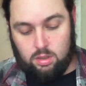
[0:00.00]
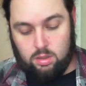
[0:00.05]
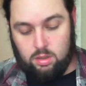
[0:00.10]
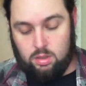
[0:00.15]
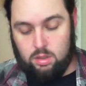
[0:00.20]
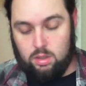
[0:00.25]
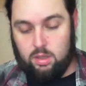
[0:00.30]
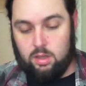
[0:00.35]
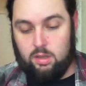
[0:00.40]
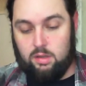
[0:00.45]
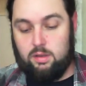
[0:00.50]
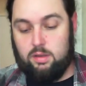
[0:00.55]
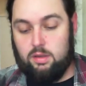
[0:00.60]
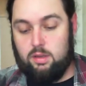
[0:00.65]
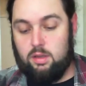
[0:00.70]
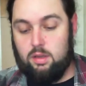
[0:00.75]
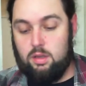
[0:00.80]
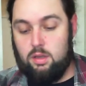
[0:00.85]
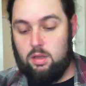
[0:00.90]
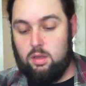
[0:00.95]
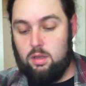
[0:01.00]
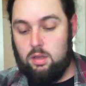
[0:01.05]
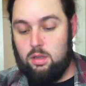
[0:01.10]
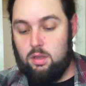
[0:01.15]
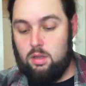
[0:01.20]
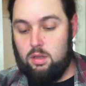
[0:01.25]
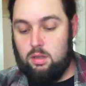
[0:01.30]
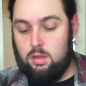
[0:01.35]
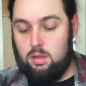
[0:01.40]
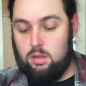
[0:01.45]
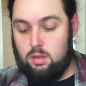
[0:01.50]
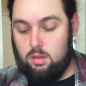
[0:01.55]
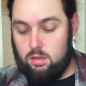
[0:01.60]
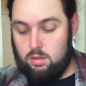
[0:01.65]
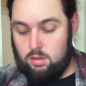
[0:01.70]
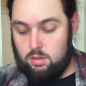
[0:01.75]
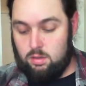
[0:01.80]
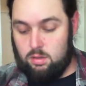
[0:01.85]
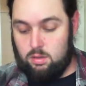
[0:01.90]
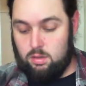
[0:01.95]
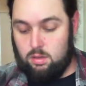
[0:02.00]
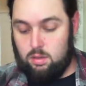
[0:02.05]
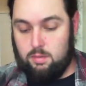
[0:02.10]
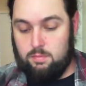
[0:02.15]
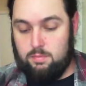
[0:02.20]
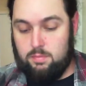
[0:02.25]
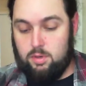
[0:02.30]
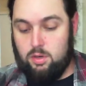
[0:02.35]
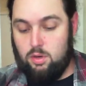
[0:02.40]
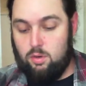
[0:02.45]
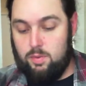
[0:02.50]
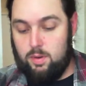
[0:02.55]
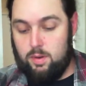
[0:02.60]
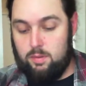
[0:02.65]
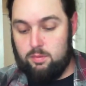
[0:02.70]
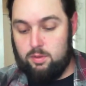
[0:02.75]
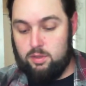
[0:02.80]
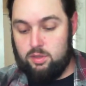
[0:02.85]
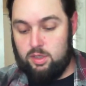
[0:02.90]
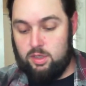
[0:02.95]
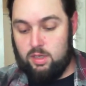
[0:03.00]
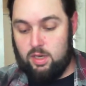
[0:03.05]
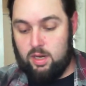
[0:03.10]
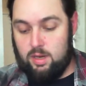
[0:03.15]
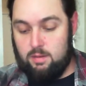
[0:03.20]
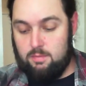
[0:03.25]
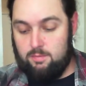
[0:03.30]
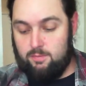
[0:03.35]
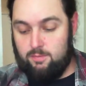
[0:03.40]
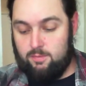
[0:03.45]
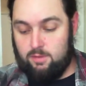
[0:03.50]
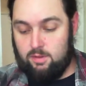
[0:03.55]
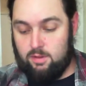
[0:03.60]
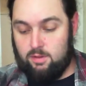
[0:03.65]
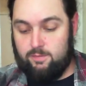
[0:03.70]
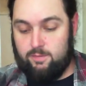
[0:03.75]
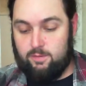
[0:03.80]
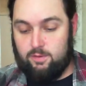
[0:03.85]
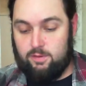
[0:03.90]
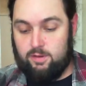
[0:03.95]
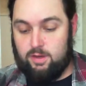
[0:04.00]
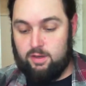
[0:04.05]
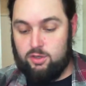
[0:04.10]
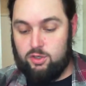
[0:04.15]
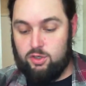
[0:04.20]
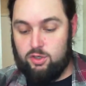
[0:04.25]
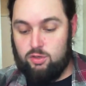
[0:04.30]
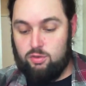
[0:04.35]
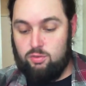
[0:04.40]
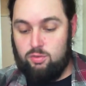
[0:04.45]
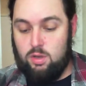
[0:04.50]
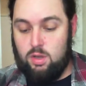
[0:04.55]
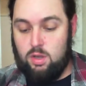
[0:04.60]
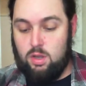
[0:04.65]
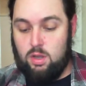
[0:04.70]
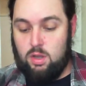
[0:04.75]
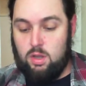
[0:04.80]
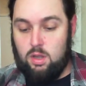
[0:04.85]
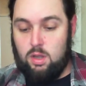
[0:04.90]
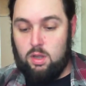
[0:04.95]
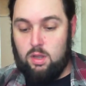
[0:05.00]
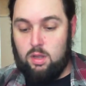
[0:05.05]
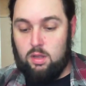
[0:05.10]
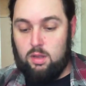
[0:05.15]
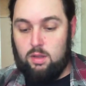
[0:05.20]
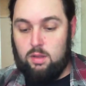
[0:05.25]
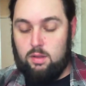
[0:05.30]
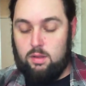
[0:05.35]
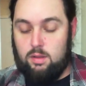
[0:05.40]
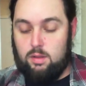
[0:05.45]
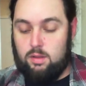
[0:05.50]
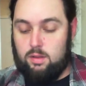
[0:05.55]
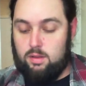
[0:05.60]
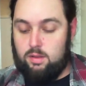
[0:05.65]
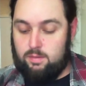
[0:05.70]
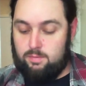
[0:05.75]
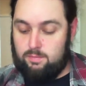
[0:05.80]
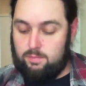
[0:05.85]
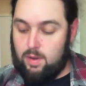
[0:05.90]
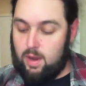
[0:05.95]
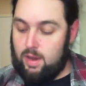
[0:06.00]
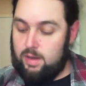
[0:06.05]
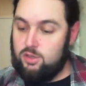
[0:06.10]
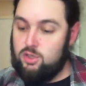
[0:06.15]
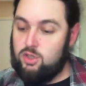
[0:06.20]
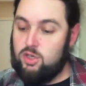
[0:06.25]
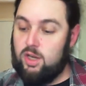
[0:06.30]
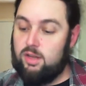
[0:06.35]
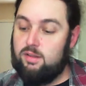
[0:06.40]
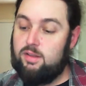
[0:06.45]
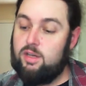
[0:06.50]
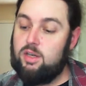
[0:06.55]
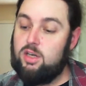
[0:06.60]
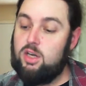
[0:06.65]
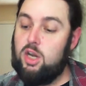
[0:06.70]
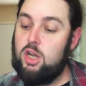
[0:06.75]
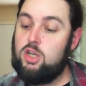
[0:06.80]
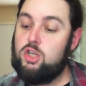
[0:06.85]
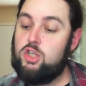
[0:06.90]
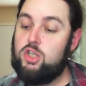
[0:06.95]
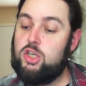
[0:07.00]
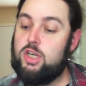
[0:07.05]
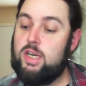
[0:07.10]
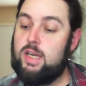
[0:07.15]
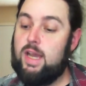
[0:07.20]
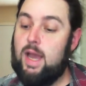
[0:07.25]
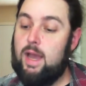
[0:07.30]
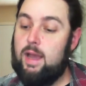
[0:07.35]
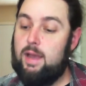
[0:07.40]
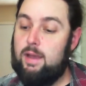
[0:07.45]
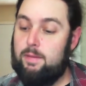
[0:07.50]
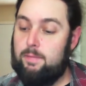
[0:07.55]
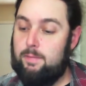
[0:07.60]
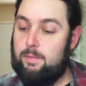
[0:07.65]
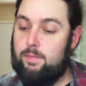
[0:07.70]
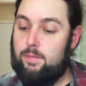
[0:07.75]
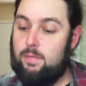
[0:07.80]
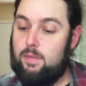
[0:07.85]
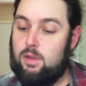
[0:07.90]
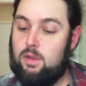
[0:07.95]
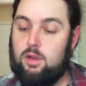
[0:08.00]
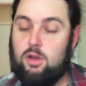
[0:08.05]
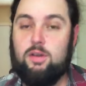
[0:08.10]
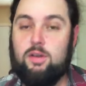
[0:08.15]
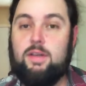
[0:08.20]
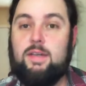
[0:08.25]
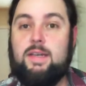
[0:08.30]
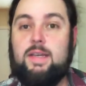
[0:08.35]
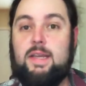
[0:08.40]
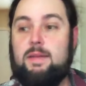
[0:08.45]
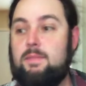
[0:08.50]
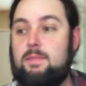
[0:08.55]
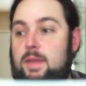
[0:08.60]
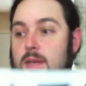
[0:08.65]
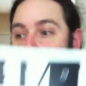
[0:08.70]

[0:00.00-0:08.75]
Yes. Yep, no publishing name for this first issue. This is by Jason Shiga, called Demon